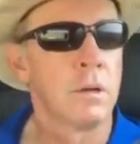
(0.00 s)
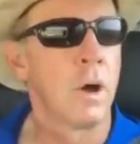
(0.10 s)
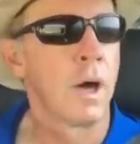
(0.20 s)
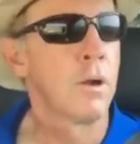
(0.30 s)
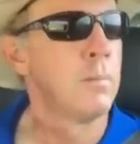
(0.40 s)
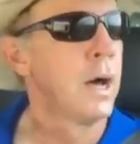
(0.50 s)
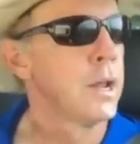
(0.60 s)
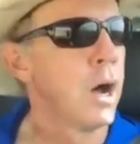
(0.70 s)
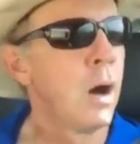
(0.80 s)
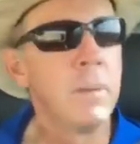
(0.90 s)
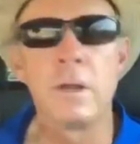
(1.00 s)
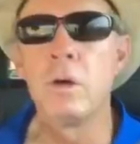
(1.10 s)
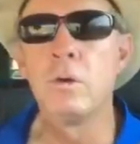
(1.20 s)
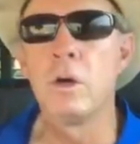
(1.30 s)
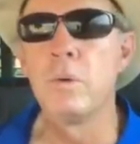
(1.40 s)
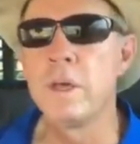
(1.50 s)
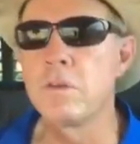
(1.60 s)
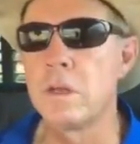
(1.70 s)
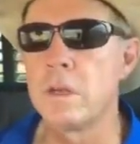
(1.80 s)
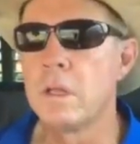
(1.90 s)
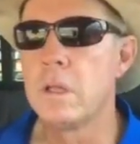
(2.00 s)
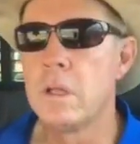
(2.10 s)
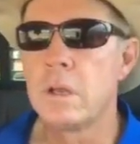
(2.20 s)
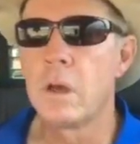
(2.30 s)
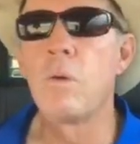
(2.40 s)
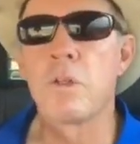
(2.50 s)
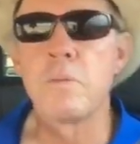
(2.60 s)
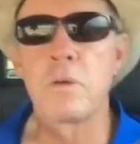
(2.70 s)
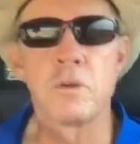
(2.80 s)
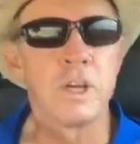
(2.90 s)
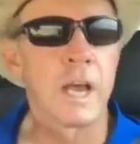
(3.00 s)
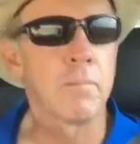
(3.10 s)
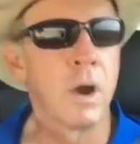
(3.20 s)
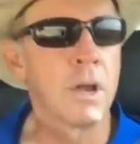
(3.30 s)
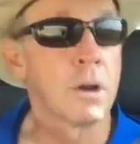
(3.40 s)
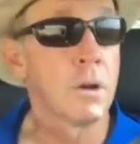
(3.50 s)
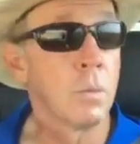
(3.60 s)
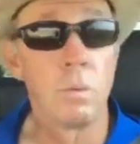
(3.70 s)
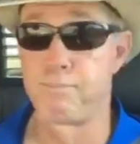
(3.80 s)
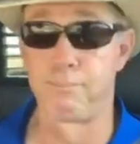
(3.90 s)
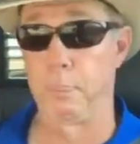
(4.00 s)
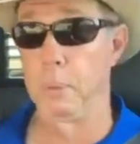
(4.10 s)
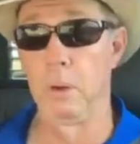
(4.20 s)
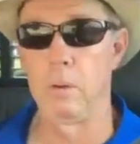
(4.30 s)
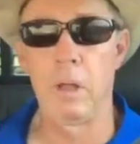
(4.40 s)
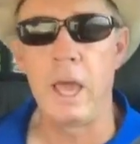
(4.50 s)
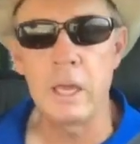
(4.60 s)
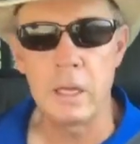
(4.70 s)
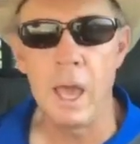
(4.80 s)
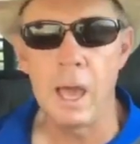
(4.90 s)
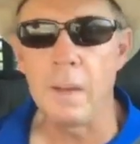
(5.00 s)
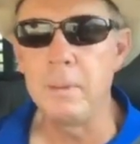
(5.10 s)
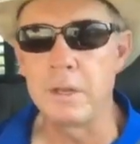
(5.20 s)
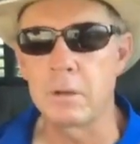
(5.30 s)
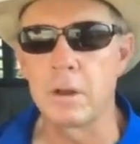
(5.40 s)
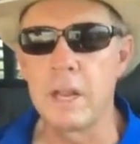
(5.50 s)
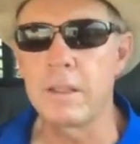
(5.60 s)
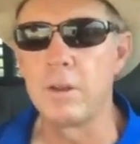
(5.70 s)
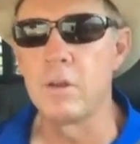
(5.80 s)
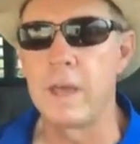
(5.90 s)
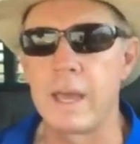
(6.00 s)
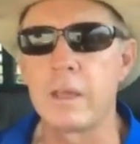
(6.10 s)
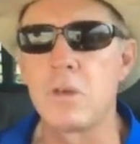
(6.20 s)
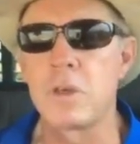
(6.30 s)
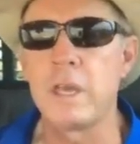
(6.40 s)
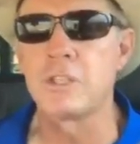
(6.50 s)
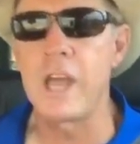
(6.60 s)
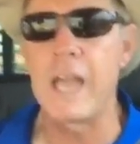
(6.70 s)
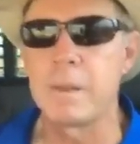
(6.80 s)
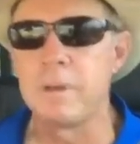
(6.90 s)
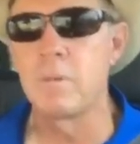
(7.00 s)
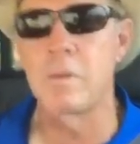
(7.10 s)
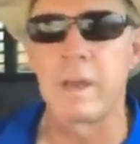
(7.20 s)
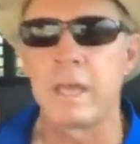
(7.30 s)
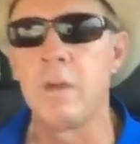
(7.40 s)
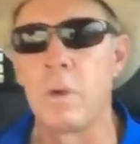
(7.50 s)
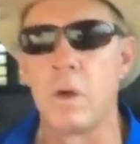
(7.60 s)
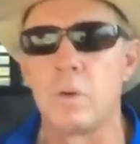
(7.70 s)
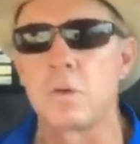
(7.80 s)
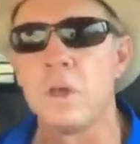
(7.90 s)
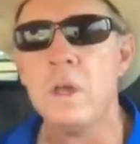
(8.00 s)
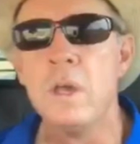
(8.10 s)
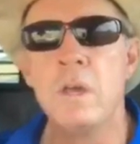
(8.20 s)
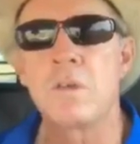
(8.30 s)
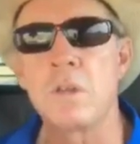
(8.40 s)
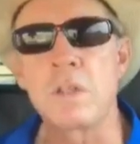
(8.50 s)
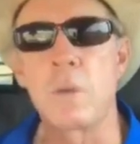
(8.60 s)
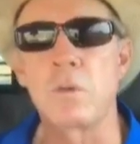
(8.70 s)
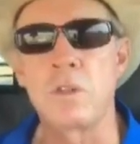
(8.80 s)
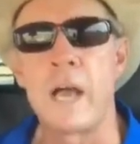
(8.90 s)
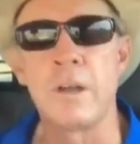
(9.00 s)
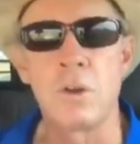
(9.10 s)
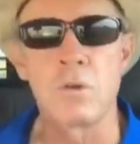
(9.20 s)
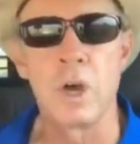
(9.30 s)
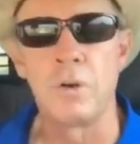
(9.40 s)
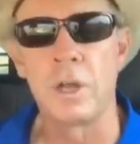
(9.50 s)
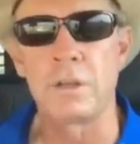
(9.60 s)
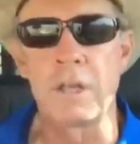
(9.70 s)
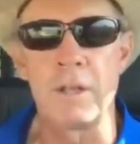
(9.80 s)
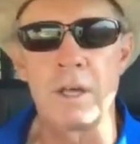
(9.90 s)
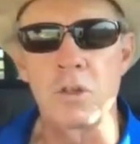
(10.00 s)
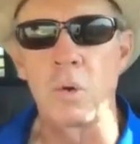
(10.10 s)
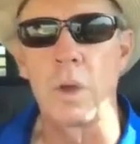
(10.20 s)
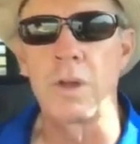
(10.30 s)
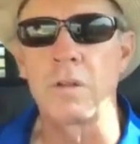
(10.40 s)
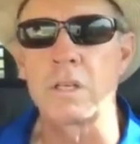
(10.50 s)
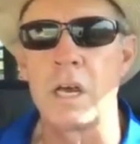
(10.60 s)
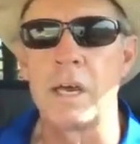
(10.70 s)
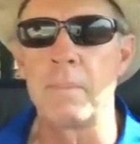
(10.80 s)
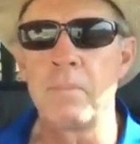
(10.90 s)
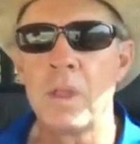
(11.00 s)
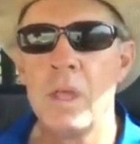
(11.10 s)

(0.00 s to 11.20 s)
No, I don't mind at all, but who is it? Oh, well, it's Mr. Jack Brainerd. Well, heck yeah, I'll be tickled to death to do that. You see, Jack had been one of my heroes since I was 9 years old, and I'll tell that story another time.